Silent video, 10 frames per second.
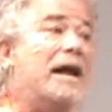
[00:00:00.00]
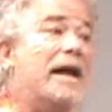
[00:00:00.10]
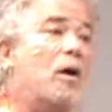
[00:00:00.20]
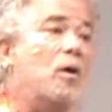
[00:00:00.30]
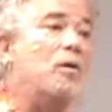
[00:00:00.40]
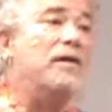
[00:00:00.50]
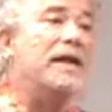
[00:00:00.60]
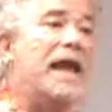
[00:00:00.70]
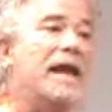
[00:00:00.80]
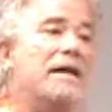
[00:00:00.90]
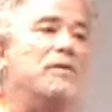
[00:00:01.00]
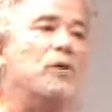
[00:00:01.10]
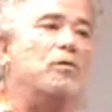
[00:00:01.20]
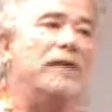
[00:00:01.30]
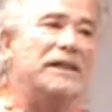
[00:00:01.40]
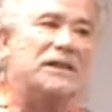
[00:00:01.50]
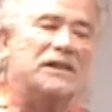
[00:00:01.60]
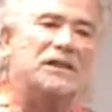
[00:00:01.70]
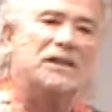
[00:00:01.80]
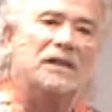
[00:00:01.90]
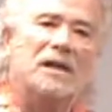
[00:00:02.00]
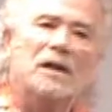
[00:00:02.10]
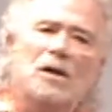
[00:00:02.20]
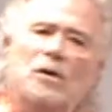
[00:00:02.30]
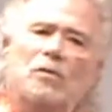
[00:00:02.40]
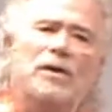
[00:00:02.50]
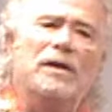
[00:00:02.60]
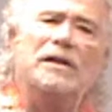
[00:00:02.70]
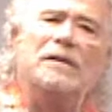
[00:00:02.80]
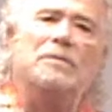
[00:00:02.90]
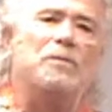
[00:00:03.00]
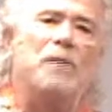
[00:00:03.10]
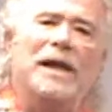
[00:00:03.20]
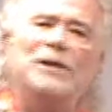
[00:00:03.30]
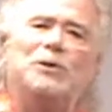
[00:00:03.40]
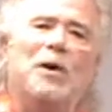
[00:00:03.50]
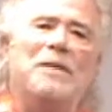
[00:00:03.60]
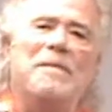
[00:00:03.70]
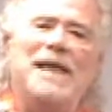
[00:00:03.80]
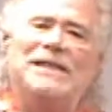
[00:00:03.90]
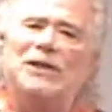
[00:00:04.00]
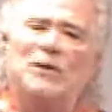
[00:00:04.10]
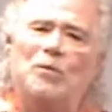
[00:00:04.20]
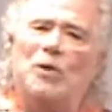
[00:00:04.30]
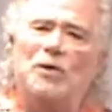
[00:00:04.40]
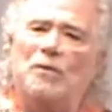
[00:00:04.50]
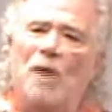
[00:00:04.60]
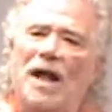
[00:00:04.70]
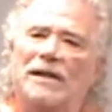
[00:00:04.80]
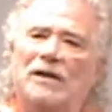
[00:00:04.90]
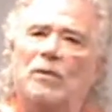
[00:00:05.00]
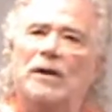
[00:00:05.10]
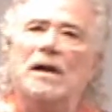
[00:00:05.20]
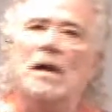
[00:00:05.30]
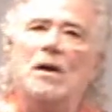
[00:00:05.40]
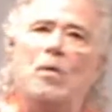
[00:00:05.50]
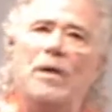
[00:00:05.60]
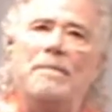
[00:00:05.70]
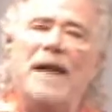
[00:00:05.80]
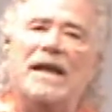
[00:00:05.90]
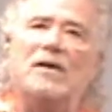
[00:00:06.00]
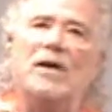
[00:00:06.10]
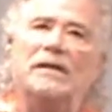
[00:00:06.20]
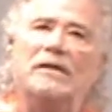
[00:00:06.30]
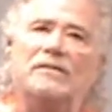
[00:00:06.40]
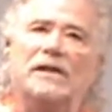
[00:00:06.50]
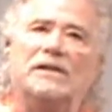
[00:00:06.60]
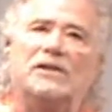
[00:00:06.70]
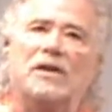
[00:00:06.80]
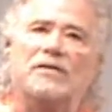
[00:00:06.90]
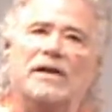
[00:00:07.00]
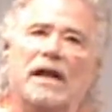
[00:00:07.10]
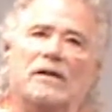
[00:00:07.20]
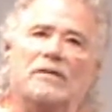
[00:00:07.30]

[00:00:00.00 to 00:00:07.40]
and I overcame the risks, really is what makes it worthwhile. You know, when Beck and I lived in Southern